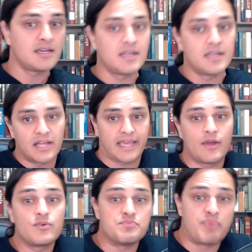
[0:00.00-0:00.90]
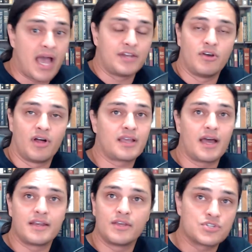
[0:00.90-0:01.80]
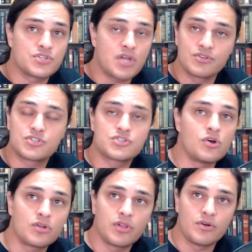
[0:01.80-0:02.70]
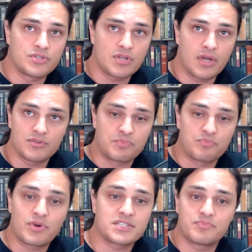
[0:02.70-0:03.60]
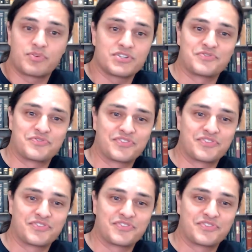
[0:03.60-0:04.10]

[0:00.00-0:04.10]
Like, it was bad, y'all. I was so close. I was on the precipice of,